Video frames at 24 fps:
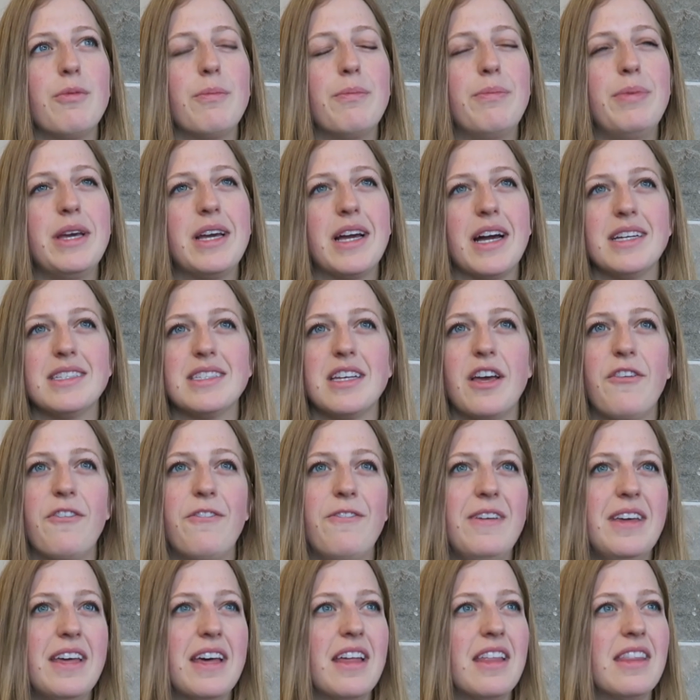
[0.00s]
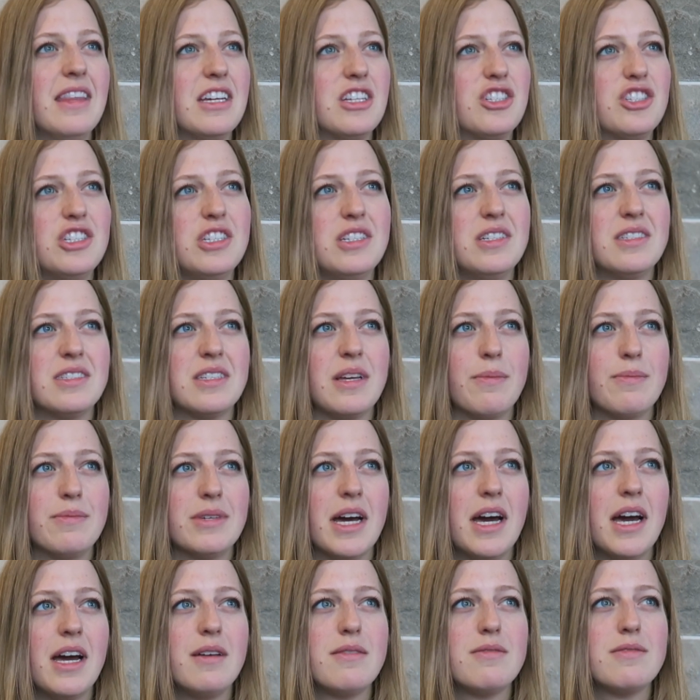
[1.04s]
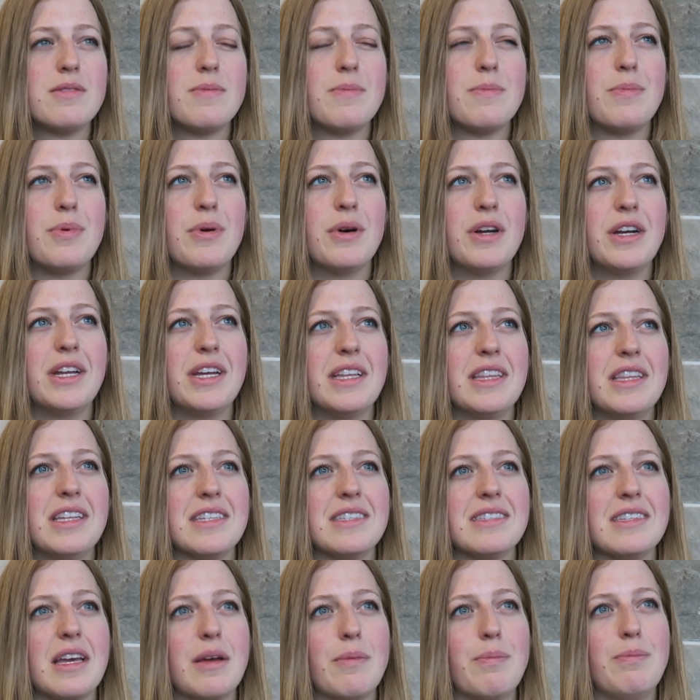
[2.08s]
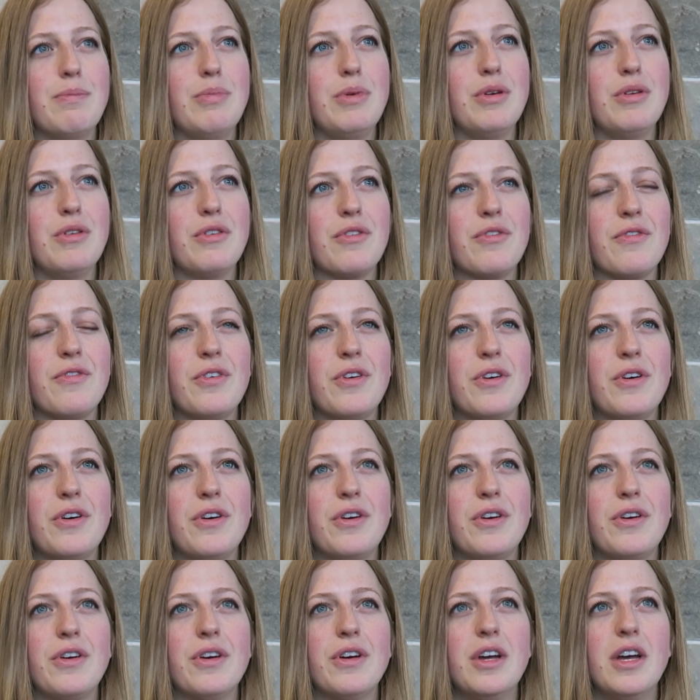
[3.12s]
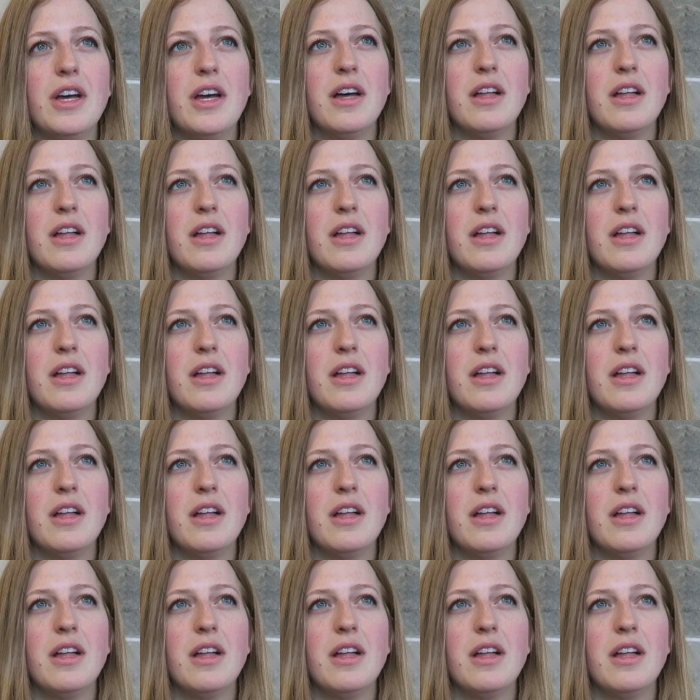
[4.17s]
because I feel that she's sometimes putting this like beautiful